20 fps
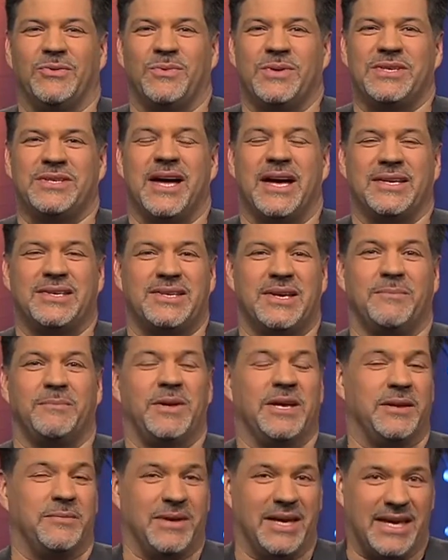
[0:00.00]
was not
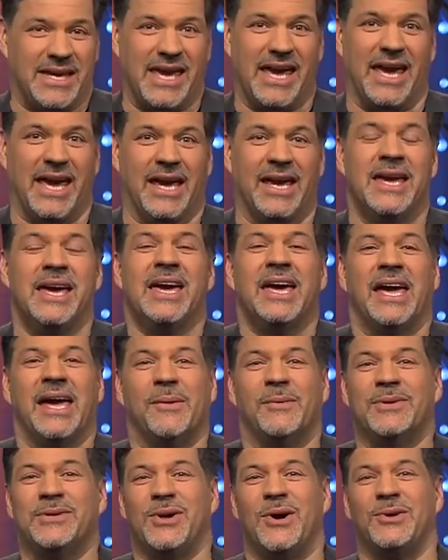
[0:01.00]
simply to be king, it
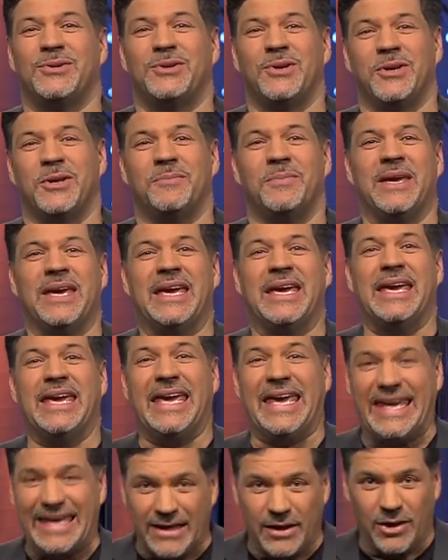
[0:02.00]
was also to be
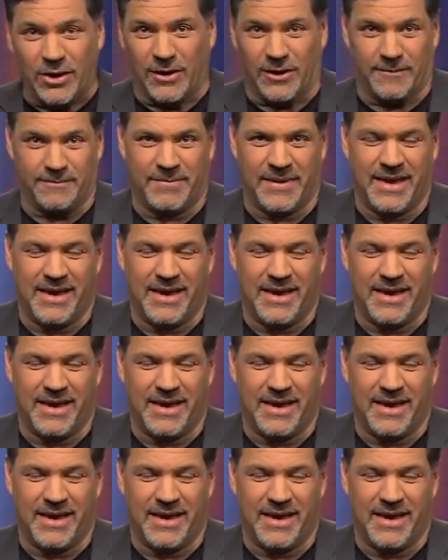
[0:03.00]
healer.